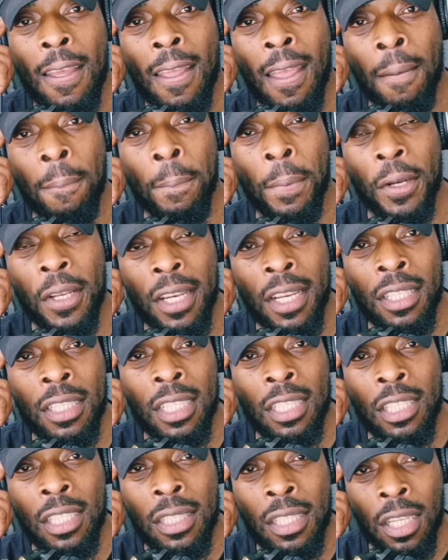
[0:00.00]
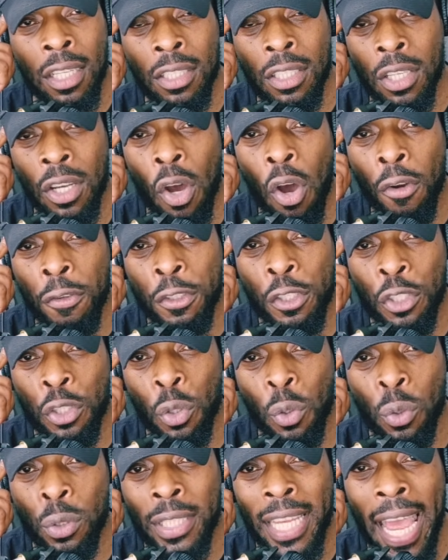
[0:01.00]
and put it into
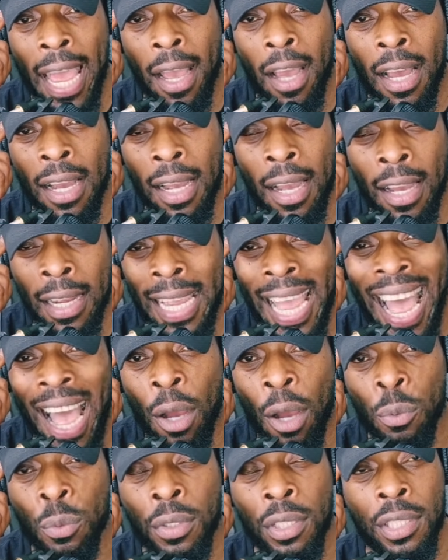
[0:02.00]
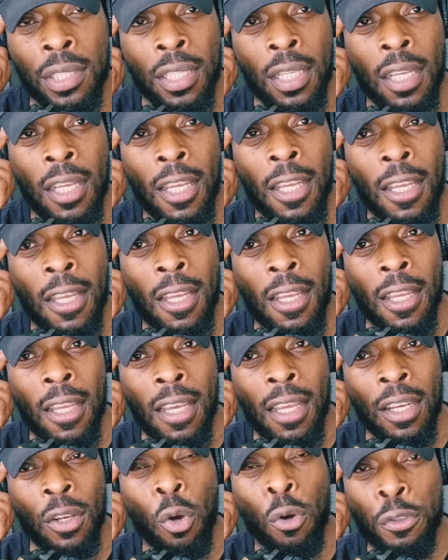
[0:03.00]
offshore accounts
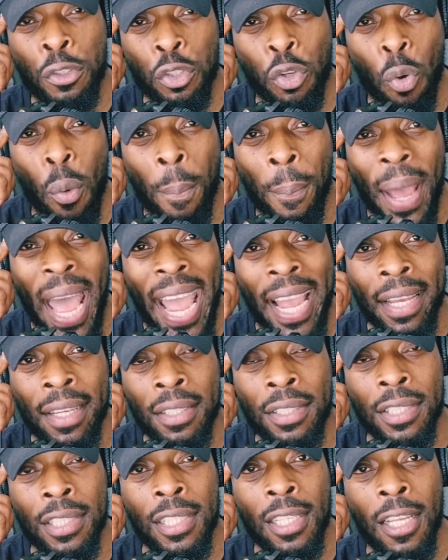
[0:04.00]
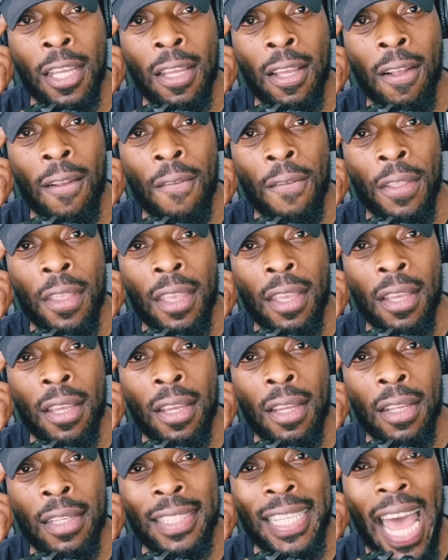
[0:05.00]
and offshore banks,
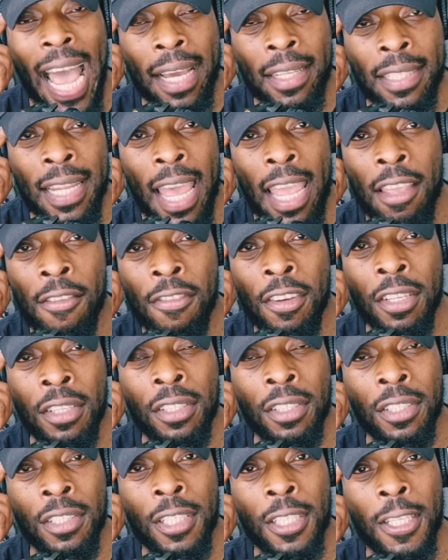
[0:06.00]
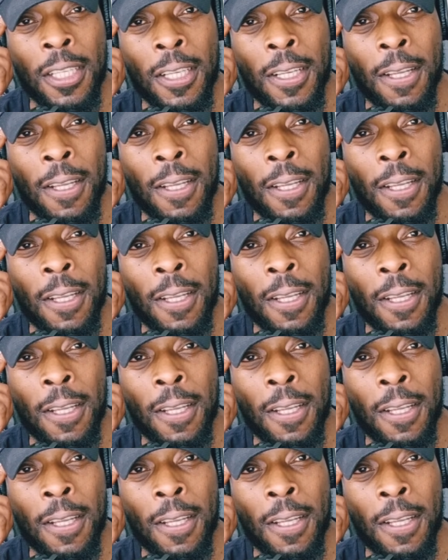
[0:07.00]
tax havens,